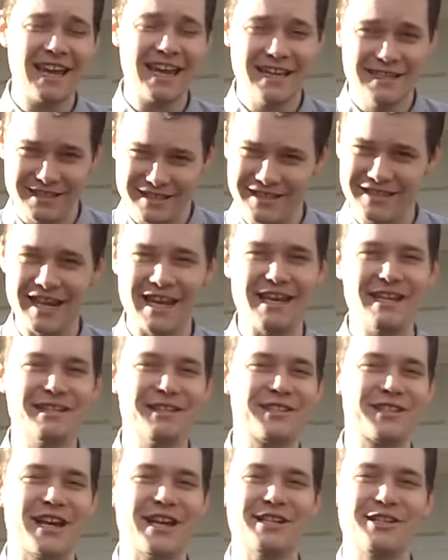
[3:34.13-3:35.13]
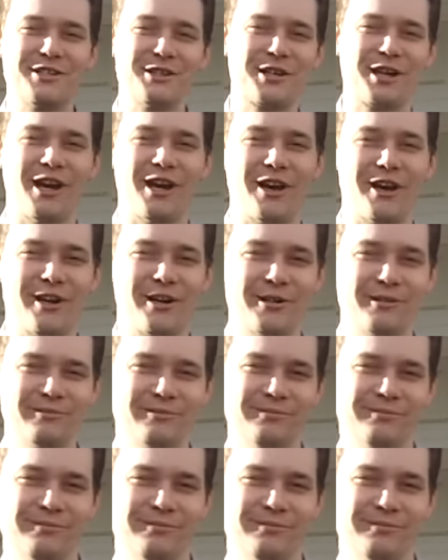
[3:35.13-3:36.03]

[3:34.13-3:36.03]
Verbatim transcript: and stay inside your car.